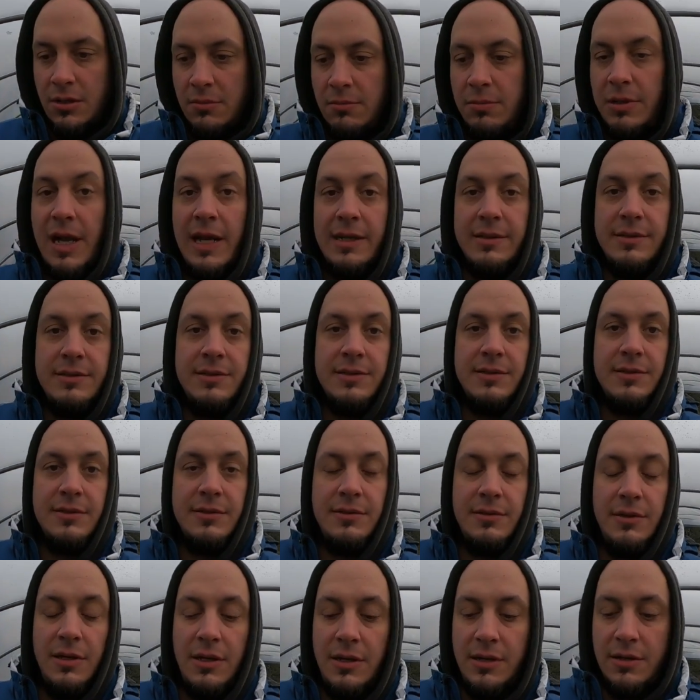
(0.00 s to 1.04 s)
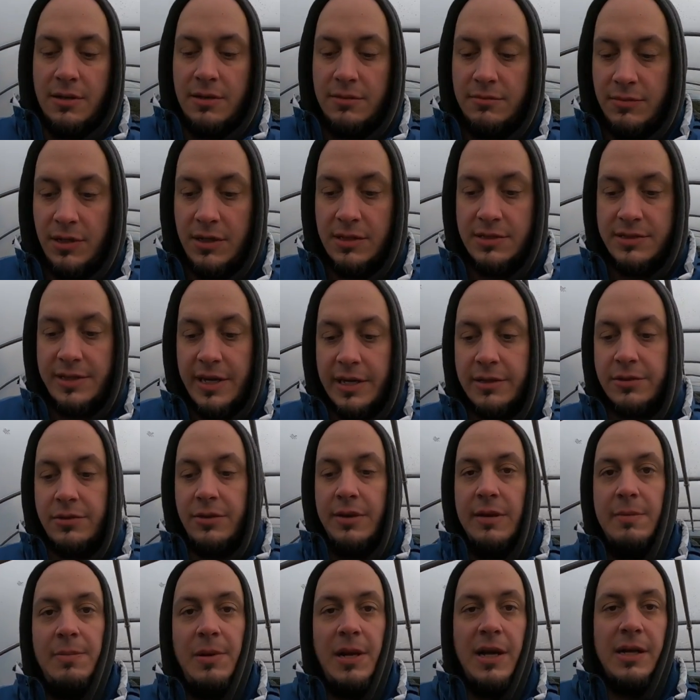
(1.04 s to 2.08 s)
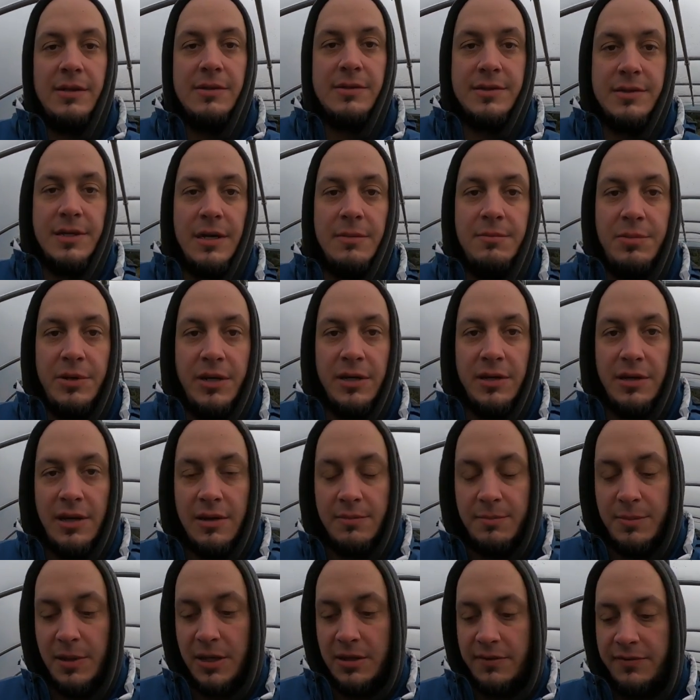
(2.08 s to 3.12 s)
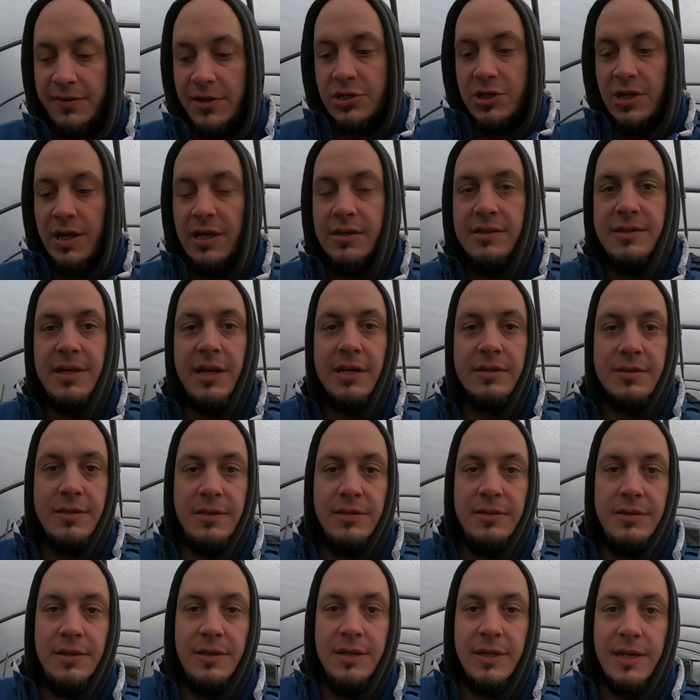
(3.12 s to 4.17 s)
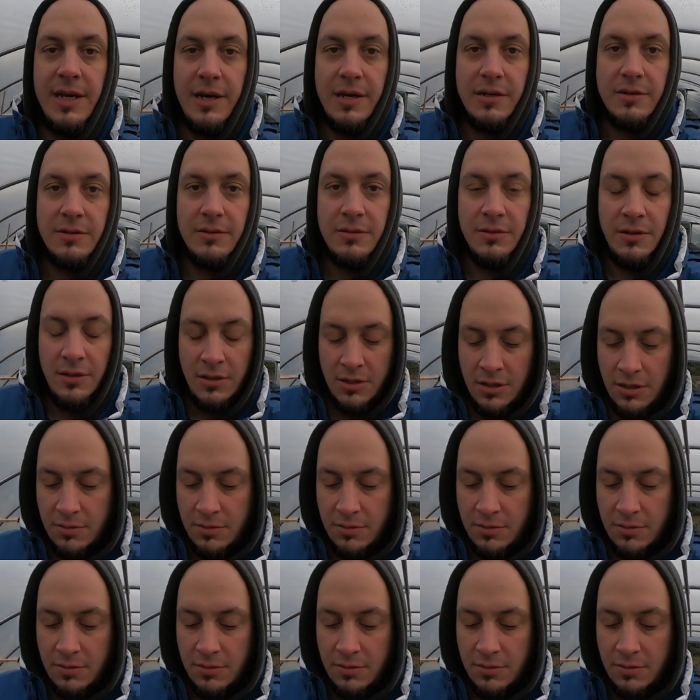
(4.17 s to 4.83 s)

plants, insectary plants that bring beneficial insects into the garden,